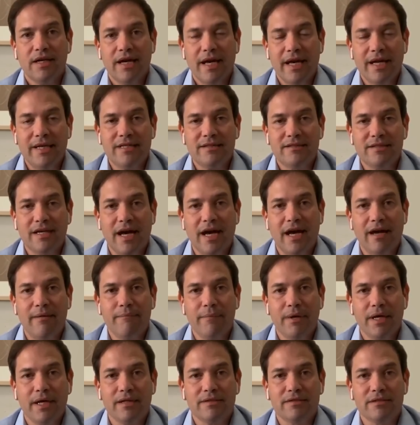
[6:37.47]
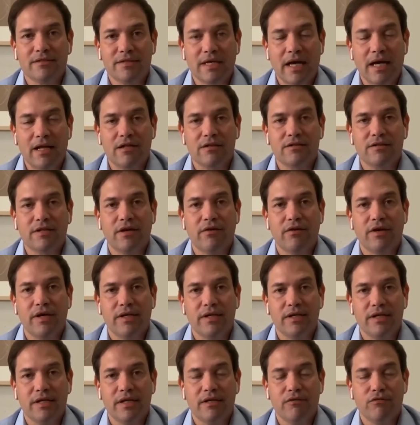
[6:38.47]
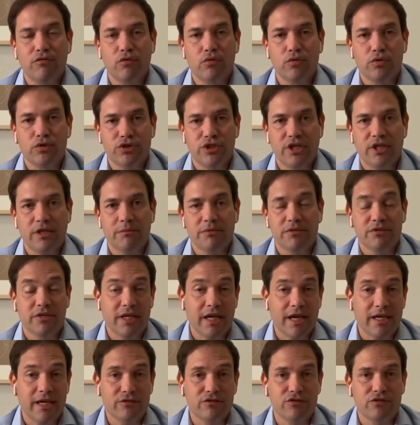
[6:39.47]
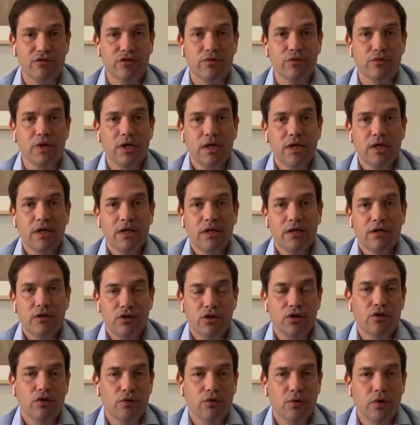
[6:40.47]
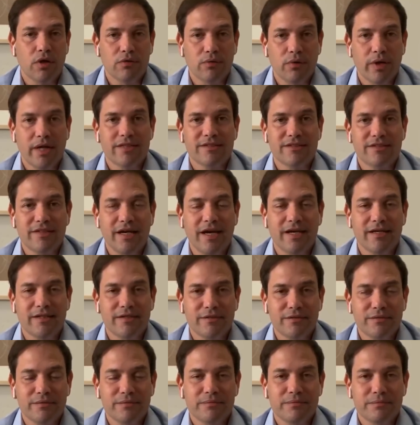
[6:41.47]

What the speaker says: Anytime a totalitarian and evil regime is against you, you know you're on the right side.